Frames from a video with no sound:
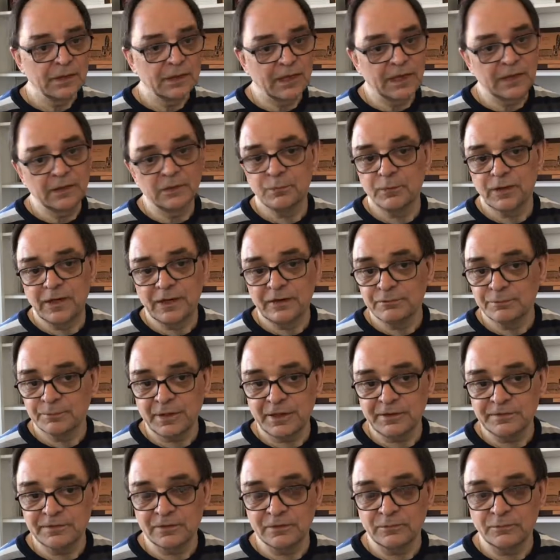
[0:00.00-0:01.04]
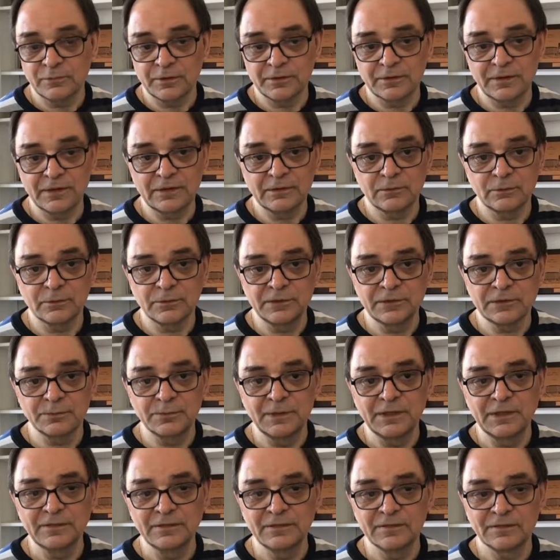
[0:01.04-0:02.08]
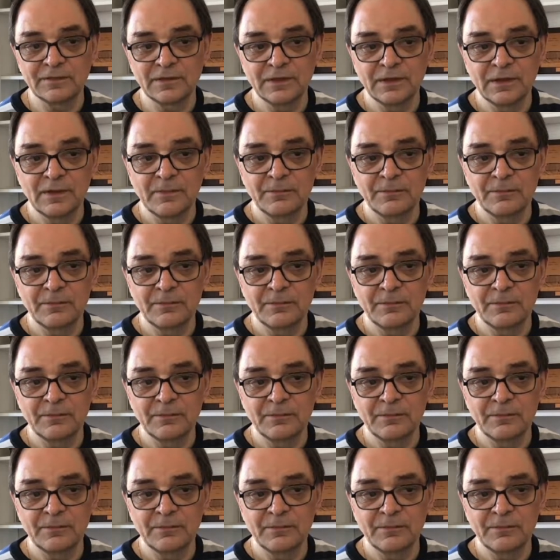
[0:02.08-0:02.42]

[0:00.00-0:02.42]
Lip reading: And we have prices for that, which means